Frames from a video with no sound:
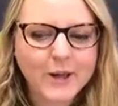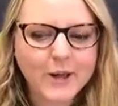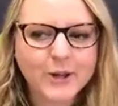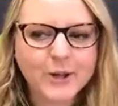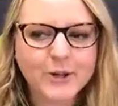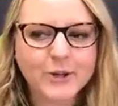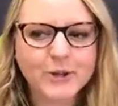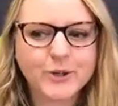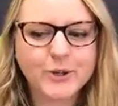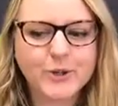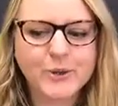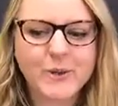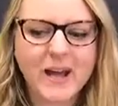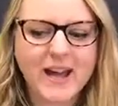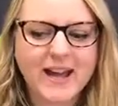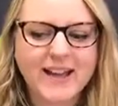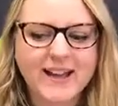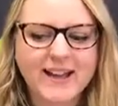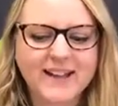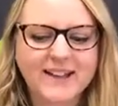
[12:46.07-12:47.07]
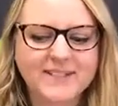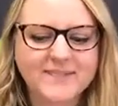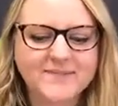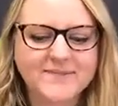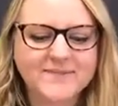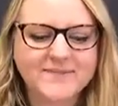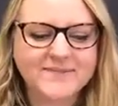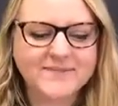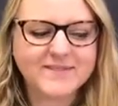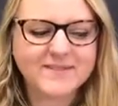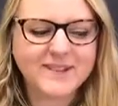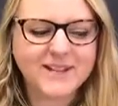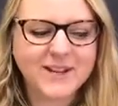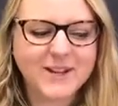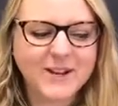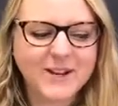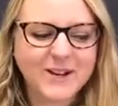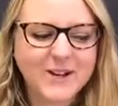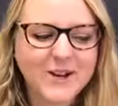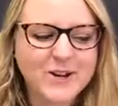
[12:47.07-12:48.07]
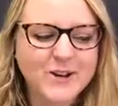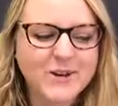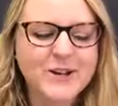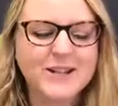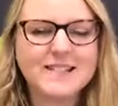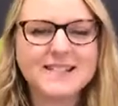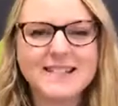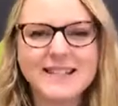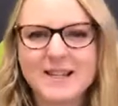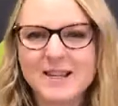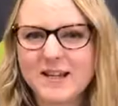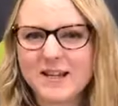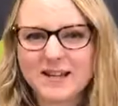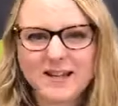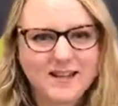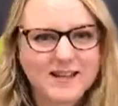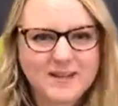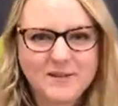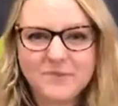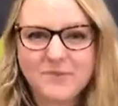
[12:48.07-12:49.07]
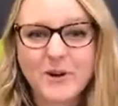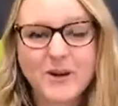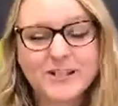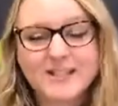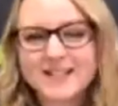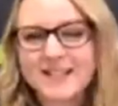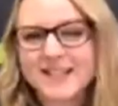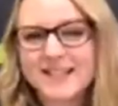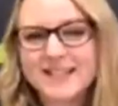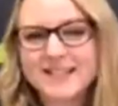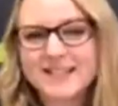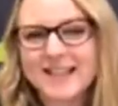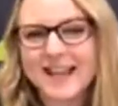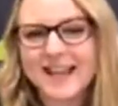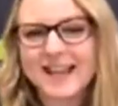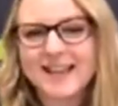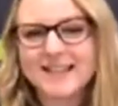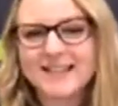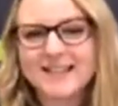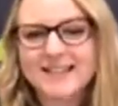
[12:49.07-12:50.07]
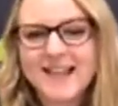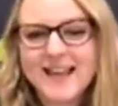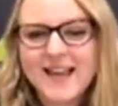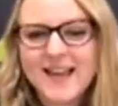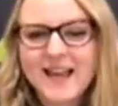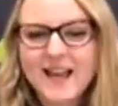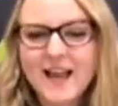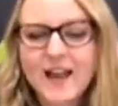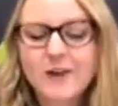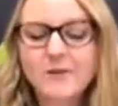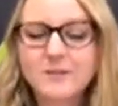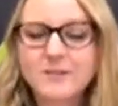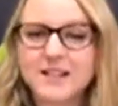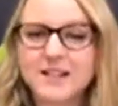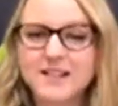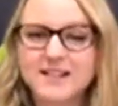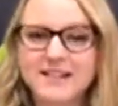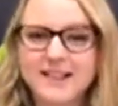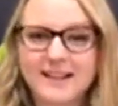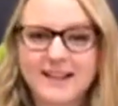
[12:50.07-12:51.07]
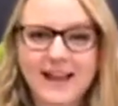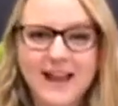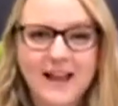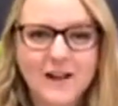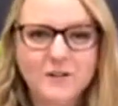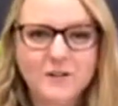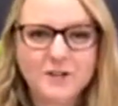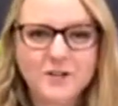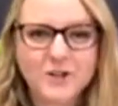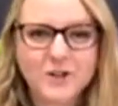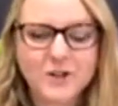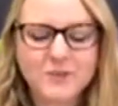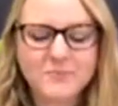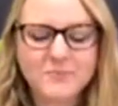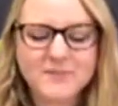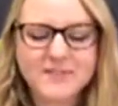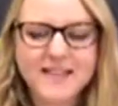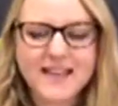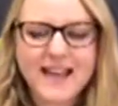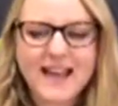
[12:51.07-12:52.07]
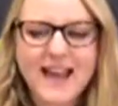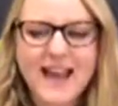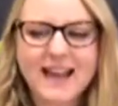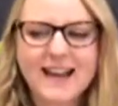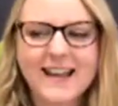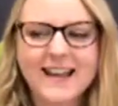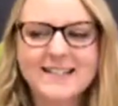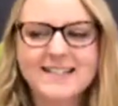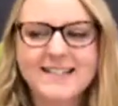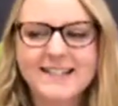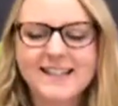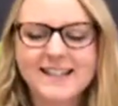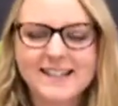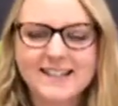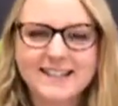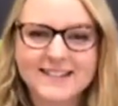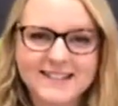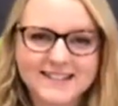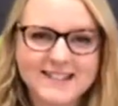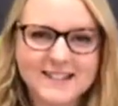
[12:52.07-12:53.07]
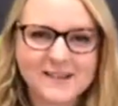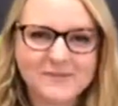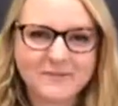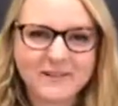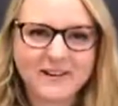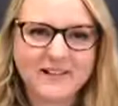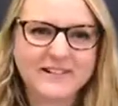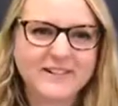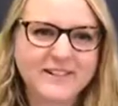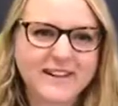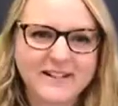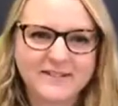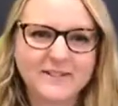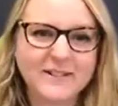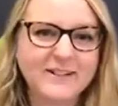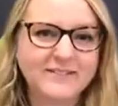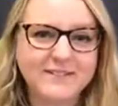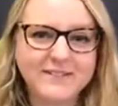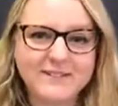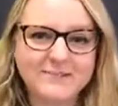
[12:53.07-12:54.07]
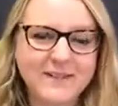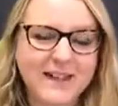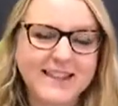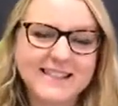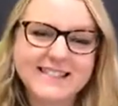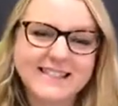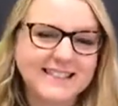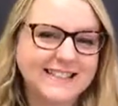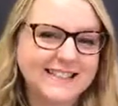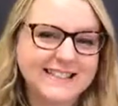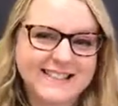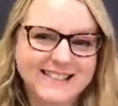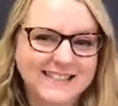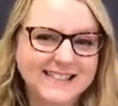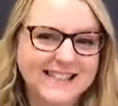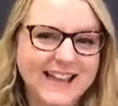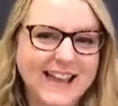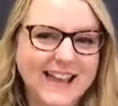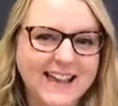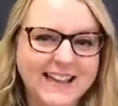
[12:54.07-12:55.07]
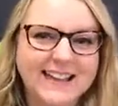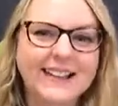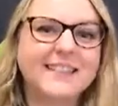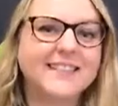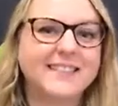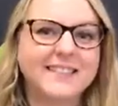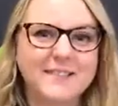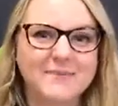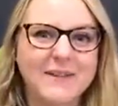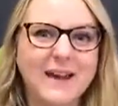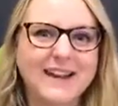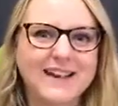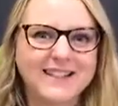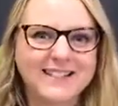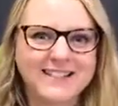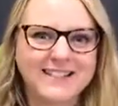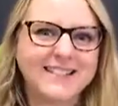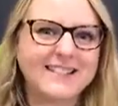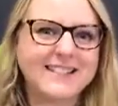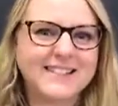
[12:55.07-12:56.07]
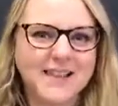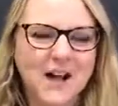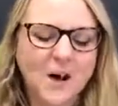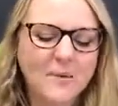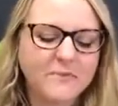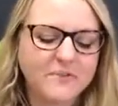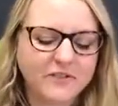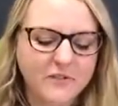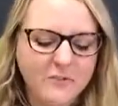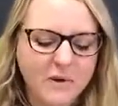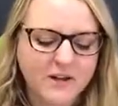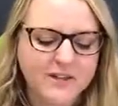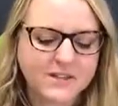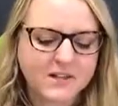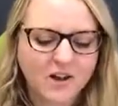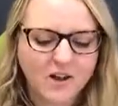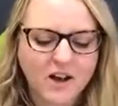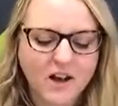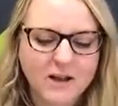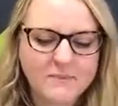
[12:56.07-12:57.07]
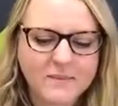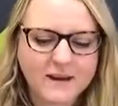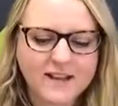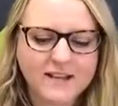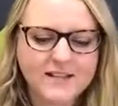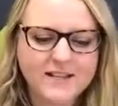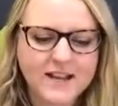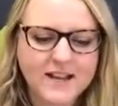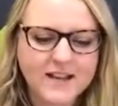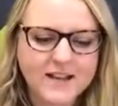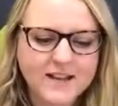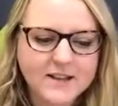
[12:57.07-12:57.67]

who has impressed us and helped us in our jobs. And actually in the team we were in, we were basically just saying the manager that's up from us, our line manager.